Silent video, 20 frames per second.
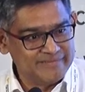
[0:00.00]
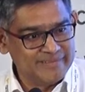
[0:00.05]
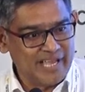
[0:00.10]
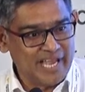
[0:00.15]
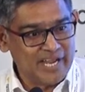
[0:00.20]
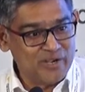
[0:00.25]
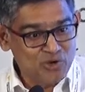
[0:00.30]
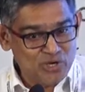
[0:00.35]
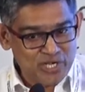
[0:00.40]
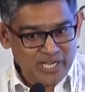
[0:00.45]

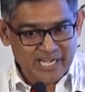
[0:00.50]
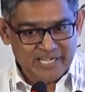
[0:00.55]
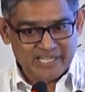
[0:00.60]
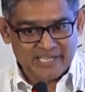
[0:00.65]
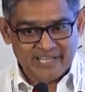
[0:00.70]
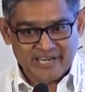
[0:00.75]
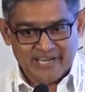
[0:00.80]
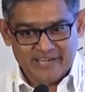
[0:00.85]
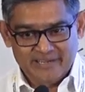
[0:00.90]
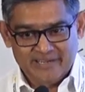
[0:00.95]
I don't get
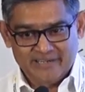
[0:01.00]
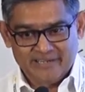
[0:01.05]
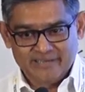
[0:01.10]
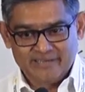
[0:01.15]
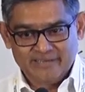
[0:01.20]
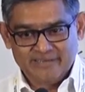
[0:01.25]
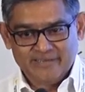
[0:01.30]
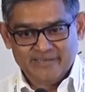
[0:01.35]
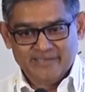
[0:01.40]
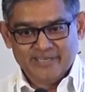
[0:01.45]
credit.
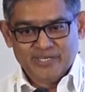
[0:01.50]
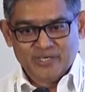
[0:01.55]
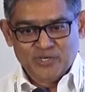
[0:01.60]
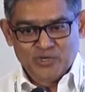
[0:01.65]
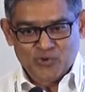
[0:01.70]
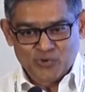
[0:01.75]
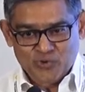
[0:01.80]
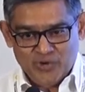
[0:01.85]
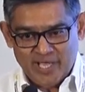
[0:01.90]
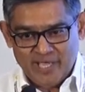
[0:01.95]

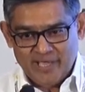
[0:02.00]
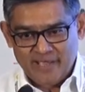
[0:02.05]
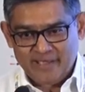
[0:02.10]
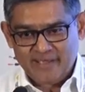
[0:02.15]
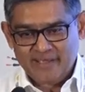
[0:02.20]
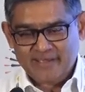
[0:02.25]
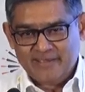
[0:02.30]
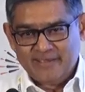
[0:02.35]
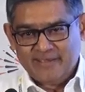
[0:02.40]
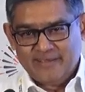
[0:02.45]

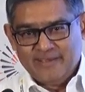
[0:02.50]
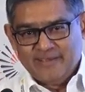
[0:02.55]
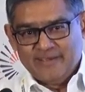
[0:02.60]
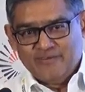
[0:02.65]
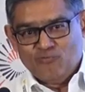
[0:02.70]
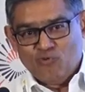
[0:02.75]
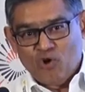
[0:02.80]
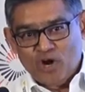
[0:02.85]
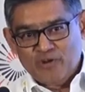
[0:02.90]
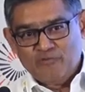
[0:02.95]
Today,
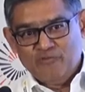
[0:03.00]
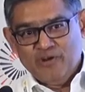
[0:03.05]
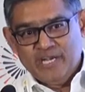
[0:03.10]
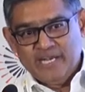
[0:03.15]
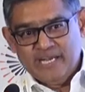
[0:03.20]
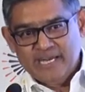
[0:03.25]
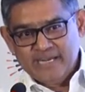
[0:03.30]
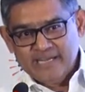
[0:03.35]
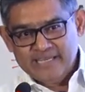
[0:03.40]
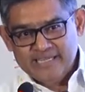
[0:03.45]
what we
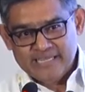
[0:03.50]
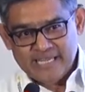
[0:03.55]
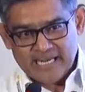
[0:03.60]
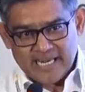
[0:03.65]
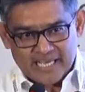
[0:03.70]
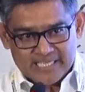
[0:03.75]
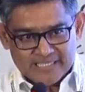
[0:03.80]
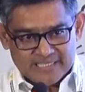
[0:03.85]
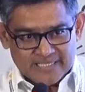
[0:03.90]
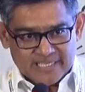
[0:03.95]
did in the
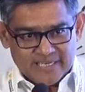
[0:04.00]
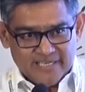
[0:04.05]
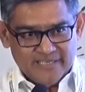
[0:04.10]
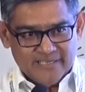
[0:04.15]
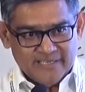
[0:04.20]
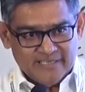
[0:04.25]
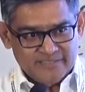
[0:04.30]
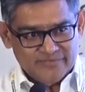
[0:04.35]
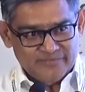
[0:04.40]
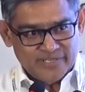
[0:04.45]
last 3
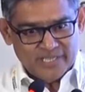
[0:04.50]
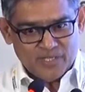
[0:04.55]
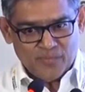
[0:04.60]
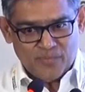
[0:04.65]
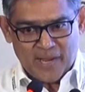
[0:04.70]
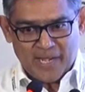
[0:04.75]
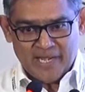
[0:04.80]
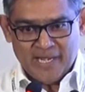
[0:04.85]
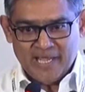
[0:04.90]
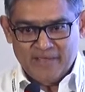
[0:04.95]
years when the
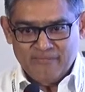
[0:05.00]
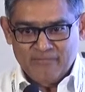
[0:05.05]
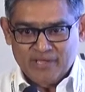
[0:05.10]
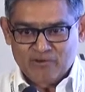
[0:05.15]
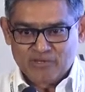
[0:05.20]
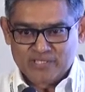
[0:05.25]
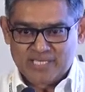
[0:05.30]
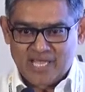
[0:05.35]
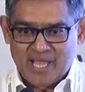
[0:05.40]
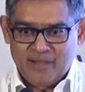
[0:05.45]
pandemic
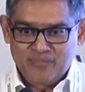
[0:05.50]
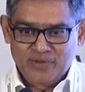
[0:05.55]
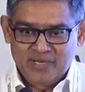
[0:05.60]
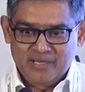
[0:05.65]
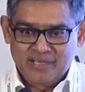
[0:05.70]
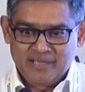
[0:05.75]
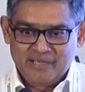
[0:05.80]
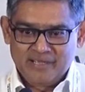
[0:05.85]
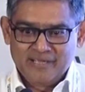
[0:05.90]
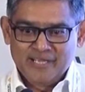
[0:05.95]
was
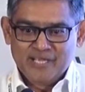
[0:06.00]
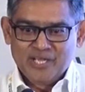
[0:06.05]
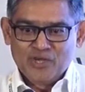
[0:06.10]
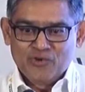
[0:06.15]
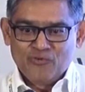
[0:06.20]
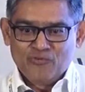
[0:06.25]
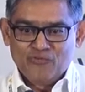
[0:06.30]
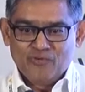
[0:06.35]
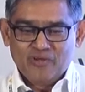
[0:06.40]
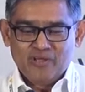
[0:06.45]
happening,
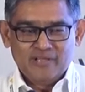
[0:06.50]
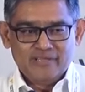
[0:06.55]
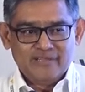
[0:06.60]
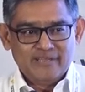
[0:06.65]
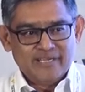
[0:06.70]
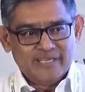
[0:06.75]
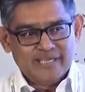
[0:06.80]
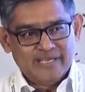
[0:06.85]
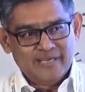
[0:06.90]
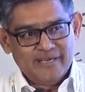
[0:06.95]

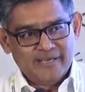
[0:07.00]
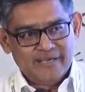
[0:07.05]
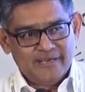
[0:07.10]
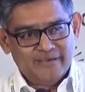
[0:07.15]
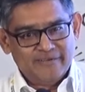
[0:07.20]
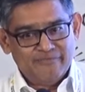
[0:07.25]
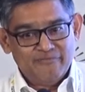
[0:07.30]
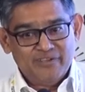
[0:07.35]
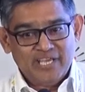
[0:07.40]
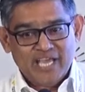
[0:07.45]

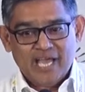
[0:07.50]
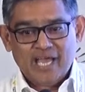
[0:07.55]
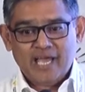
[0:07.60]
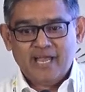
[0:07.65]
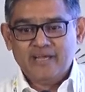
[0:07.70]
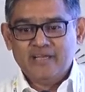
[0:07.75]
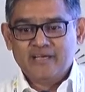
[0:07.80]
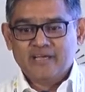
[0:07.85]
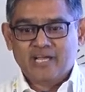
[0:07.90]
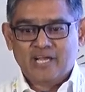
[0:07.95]
we
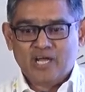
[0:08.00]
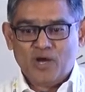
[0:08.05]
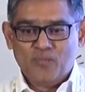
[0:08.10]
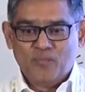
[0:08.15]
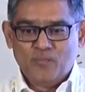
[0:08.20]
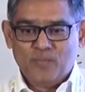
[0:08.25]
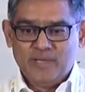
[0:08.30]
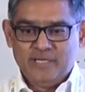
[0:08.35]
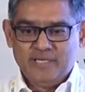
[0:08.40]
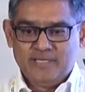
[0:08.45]
had a
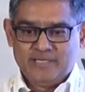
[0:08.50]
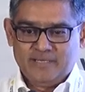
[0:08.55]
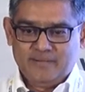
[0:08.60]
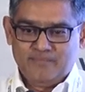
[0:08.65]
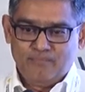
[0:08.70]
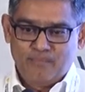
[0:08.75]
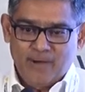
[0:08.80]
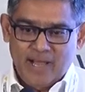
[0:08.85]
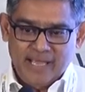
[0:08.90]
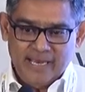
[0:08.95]
complete
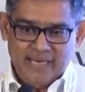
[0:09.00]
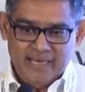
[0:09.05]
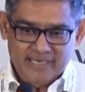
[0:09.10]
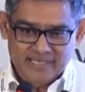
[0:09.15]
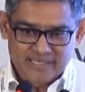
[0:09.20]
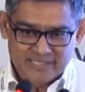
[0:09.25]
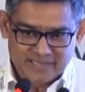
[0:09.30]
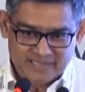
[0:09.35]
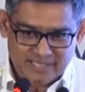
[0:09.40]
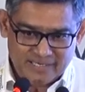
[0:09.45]

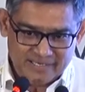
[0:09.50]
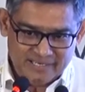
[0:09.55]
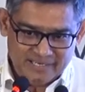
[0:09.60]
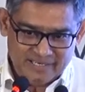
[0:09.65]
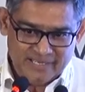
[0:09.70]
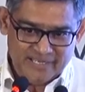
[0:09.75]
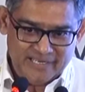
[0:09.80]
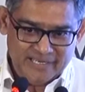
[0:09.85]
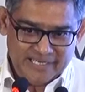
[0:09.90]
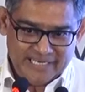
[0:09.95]
pilot study
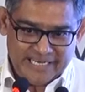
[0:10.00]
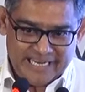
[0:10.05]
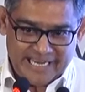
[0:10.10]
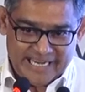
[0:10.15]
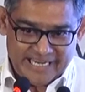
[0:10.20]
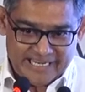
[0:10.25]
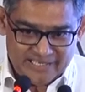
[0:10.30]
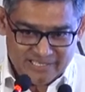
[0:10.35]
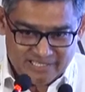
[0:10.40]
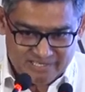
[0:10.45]
done in
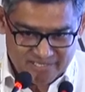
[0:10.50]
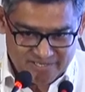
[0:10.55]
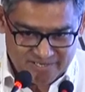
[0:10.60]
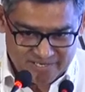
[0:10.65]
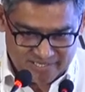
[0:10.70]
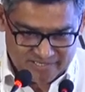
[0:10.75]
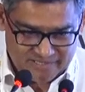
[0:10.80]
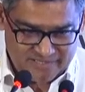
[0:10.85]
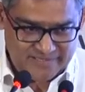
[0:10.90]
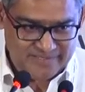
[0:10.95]
8
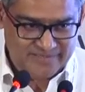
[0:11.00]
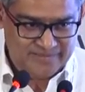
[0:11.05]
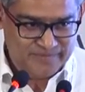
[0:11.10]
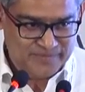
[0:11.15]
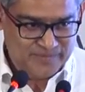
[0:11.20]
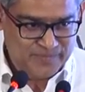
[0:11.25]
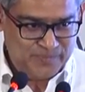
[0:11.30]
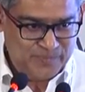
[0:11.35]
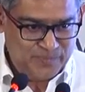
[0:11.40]
districts.